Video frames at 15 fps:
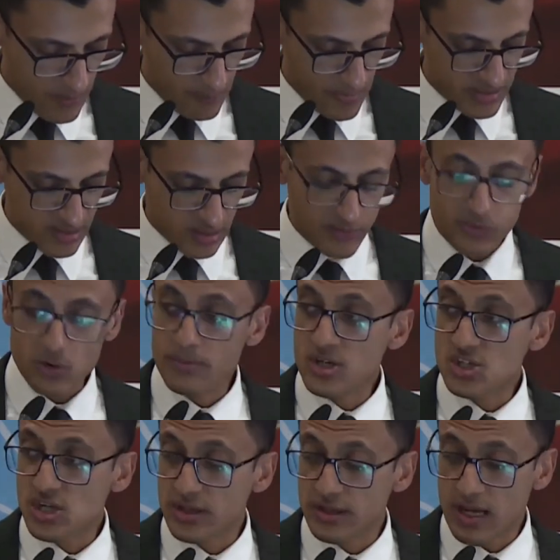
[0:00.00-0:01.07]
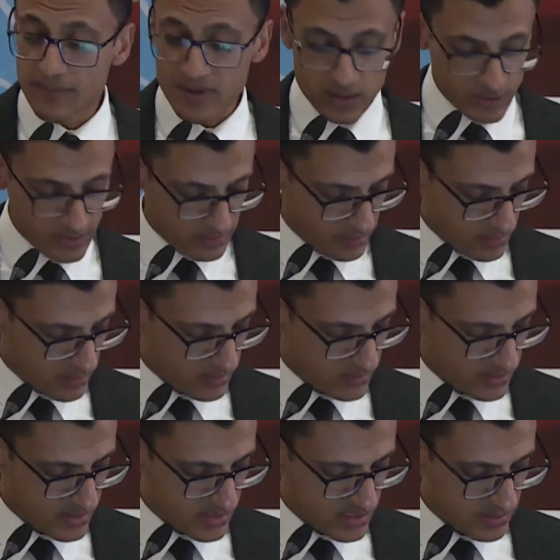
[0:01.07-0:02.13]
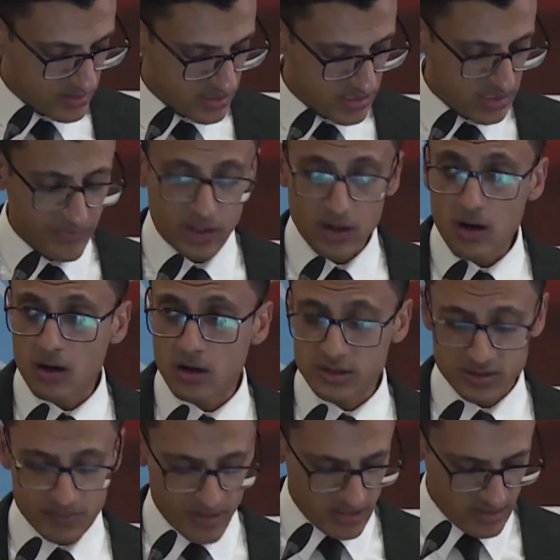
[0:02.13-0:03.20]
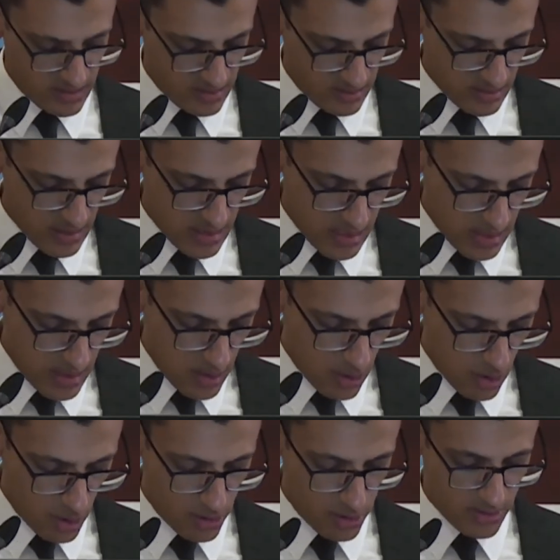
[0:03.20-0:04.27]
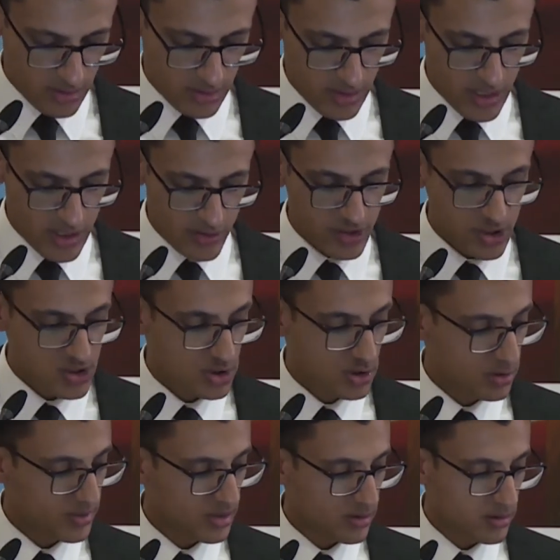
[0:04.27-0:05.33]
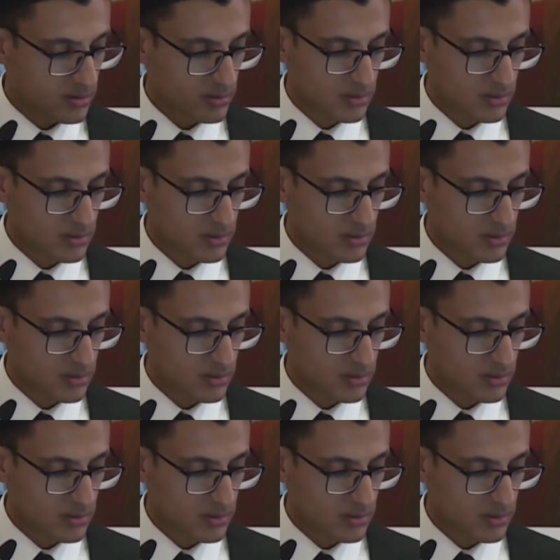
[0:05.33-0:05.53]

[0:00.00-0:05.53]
basic information about the specific art piece or heritage topic.